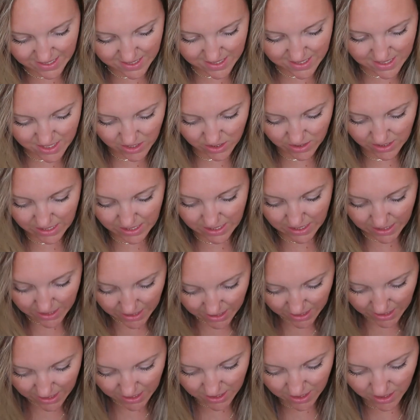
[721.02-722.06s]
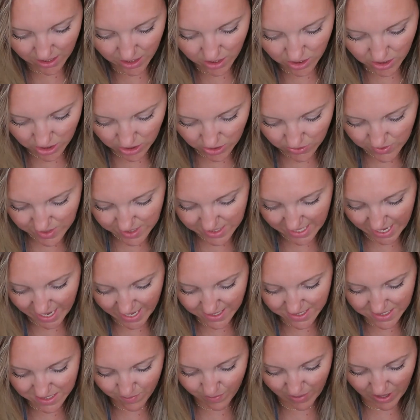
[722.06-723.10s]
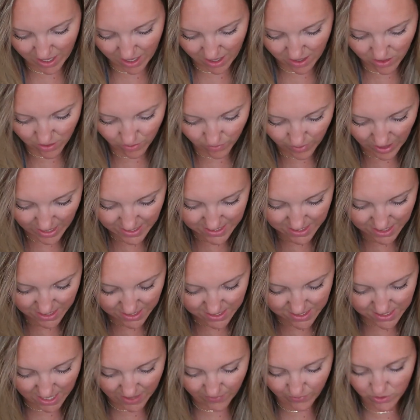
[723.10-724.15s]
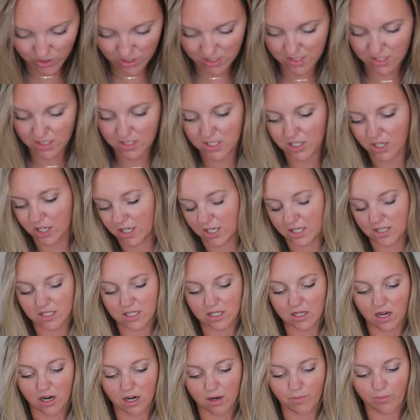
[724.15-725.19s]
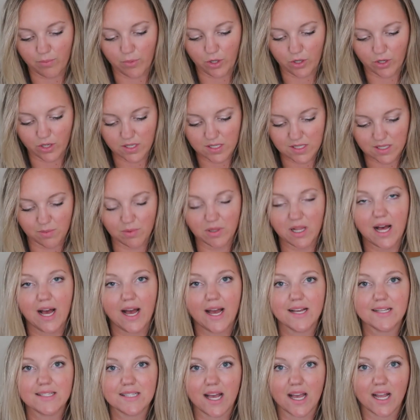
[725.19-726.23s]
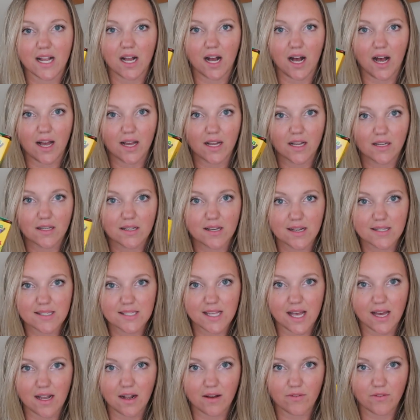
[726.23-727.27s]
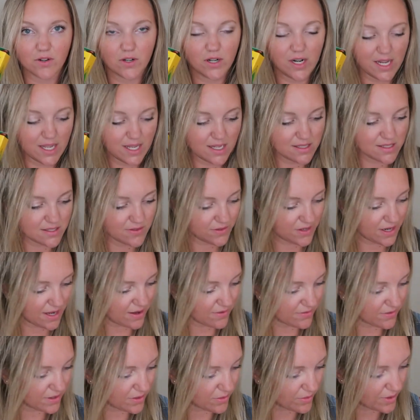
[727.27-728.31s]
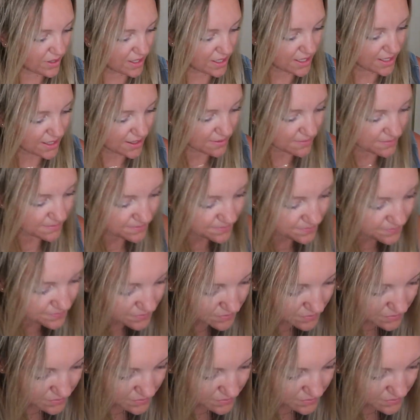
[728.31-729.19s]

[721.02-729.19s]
necessarily need new sets, but the rest of the stuff will just turn into our bulk supplies. I got a set of crayons for everyone.